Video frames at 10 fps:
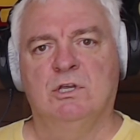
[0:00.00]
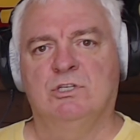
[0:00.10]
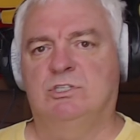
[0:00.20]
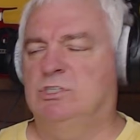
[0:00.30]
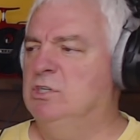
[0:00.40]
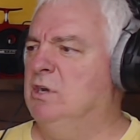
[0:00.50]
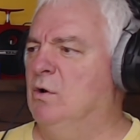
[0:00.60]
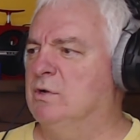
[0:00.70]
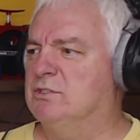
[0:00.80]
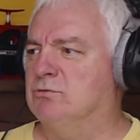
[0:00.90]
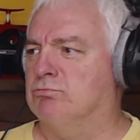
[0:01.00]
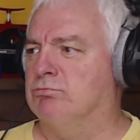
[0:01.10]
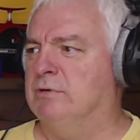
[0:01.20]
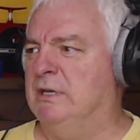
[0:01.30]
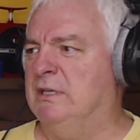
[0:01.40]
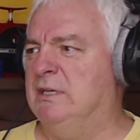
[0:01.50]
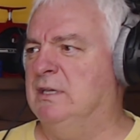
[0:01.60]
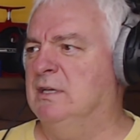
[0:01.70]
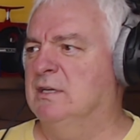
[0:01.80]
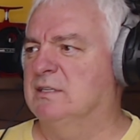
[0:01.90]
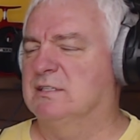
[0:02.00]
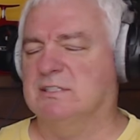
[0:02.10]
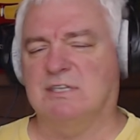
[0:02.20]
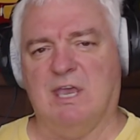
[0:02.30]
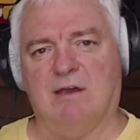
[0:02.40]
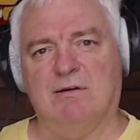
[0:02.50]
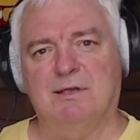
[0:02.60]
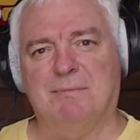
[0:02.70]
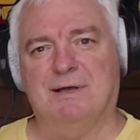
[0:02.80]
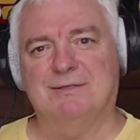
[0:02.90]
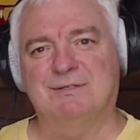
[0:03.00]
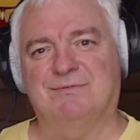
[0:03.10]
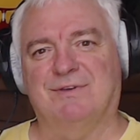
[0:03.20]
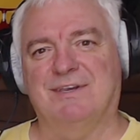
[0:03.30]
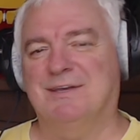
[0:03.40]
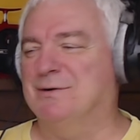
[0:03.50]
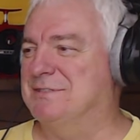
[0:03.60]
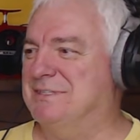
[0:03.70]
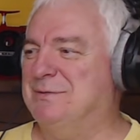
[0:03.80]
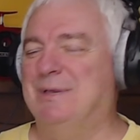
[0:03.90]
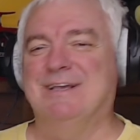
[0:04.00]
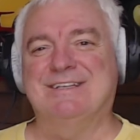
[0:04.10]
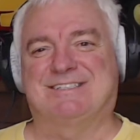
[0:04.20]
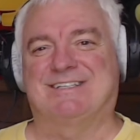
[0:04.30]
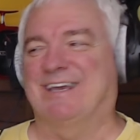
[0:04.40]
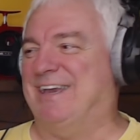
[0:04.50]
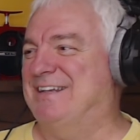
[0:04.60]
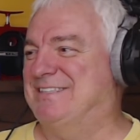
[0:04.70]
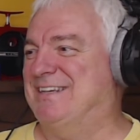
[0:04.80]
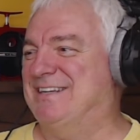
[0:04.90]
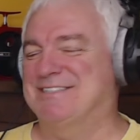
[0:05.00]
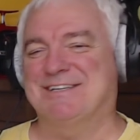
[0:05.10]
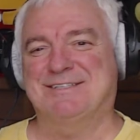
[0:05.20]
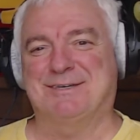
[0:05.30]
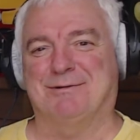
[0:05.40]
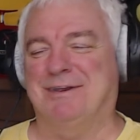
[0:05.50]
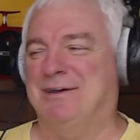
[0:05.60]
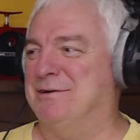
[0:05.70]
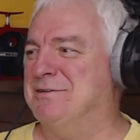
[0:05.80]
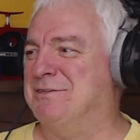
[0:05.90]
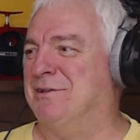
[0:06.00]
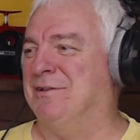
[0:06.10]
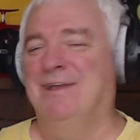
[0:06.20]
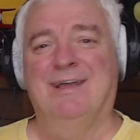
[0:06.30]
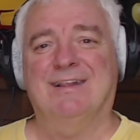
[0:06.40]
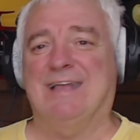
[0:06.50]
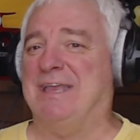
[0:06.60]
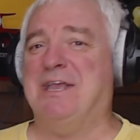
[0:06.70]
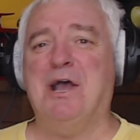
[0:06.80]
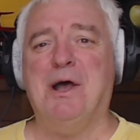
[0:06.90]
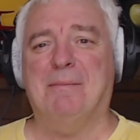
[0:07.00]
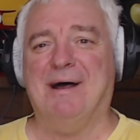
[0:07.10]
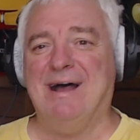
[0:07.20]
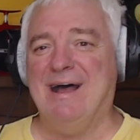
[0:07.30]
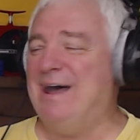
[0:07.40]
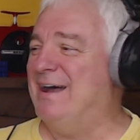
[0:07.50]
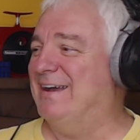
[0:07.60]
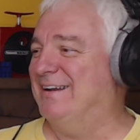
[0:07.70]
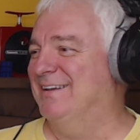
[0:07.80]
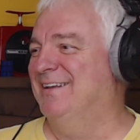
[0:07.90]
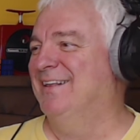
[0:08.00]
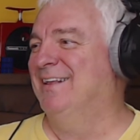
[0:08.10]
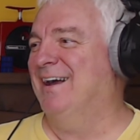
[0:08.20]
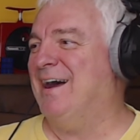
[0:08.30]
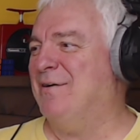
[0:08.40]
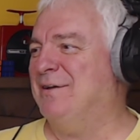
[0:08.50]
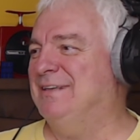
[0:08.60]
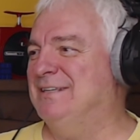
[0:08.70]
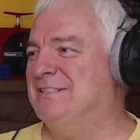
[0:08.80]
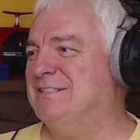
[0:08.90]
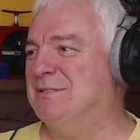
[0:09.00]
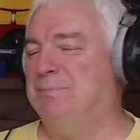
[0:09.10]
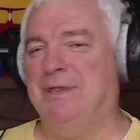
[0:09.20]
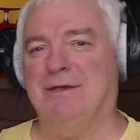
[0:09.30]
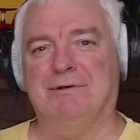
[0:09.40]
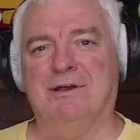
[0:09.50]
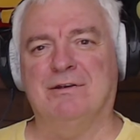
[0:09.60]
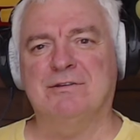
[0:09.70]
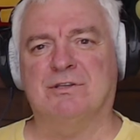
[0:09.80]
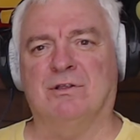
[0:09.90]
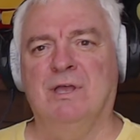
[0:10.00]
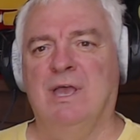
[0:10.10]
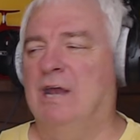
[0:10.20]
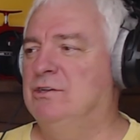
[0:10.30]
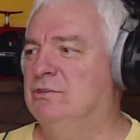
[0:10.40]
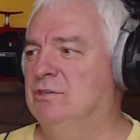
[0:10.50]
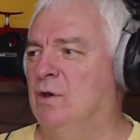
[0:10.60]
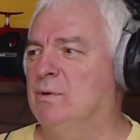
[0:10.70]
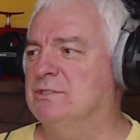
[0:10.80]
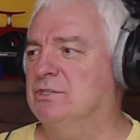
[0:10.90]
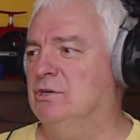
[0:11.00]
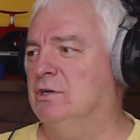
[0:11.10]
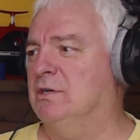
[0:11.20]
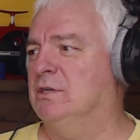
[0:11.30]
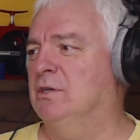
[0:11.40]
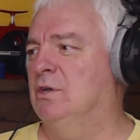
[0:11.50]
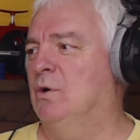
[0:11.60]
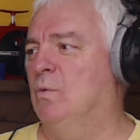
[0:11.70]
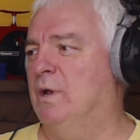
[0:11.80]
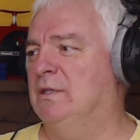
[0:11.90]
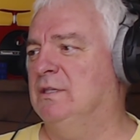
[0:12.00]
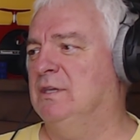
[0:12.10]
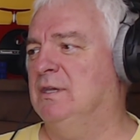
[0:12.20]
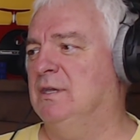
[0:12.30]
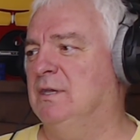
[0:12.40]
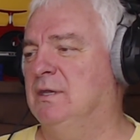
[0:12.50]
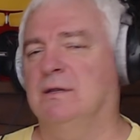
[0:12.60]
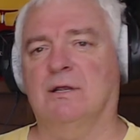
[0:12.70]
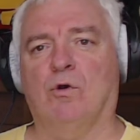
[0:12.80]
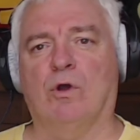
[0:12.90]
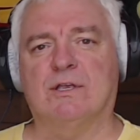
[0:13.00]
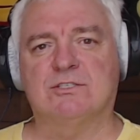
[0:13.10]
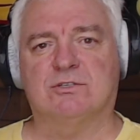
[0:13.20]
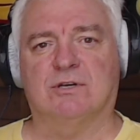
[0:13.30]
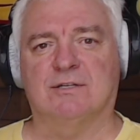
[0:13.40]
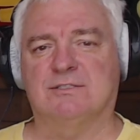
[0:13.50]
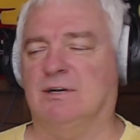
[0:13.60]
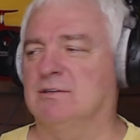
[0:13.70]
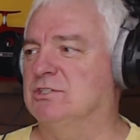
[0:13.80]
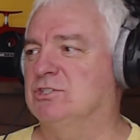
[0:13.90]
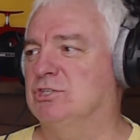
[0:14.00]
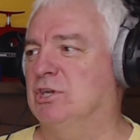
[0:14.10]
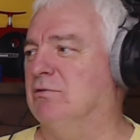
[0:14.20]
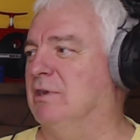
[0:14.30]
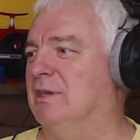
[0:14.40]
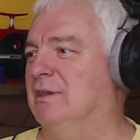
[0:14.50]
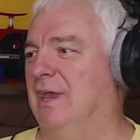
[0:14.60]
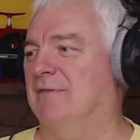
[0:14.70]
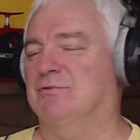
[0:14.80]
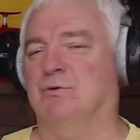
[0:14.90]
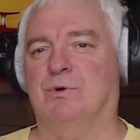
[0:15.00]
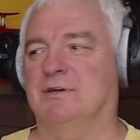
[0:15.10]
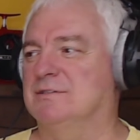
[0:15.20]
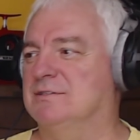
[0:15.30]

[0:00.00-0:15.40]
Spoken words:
Do you know what's really scary about this video? Is this was, like I said, just a rehearsal. Like, come on. How can this just be a rehearsal? And you know it's good when the orchestra starts cheering afterwards.